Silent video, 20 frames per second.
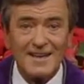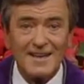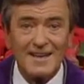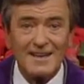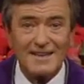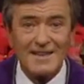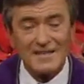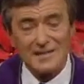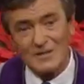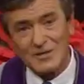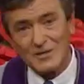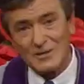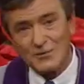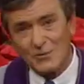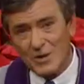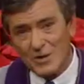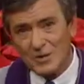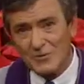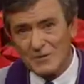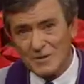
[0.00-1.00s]
this is
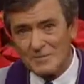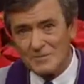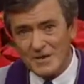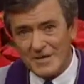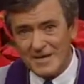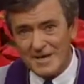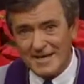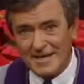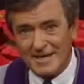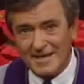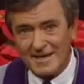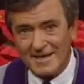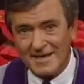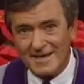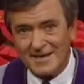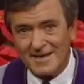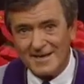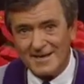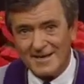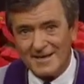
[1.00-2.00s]
what it would be.
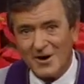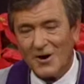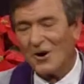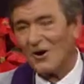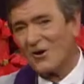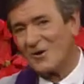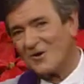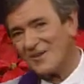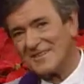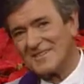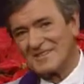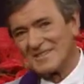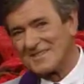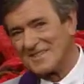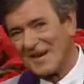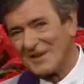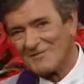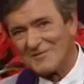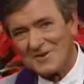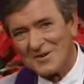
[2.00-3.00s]
Oh, it's
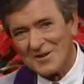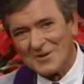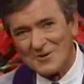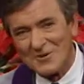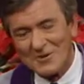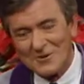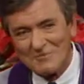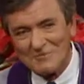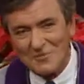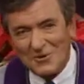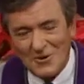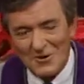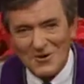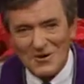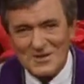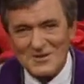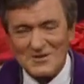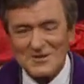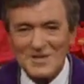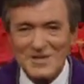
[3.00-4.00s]
not very good
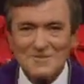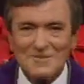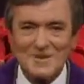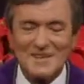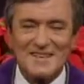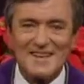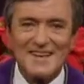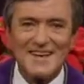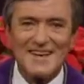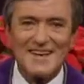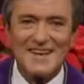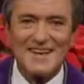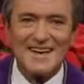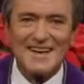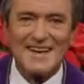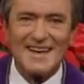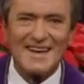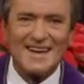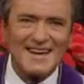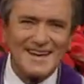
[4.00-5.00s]
poetry, but
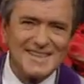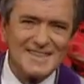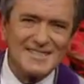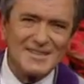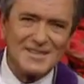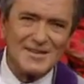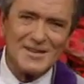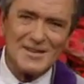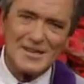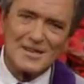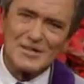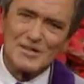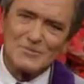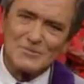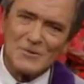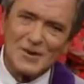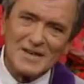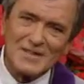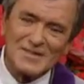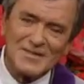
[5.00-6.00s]
at least it
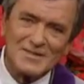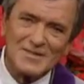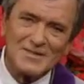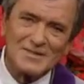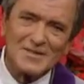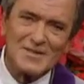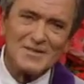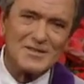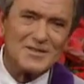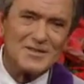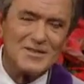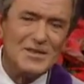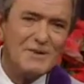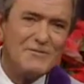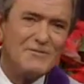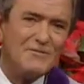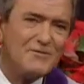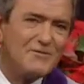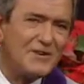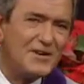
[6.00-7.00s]
expresses the
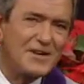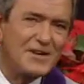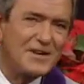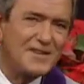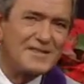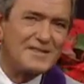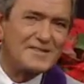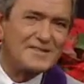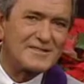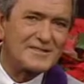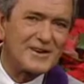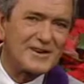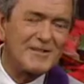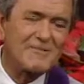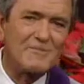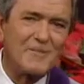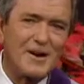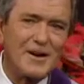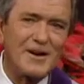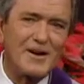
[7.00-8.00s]
deep feelings
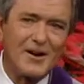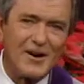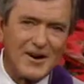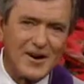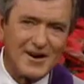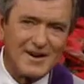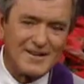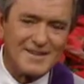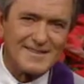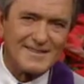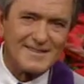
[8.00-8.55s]
of my heart.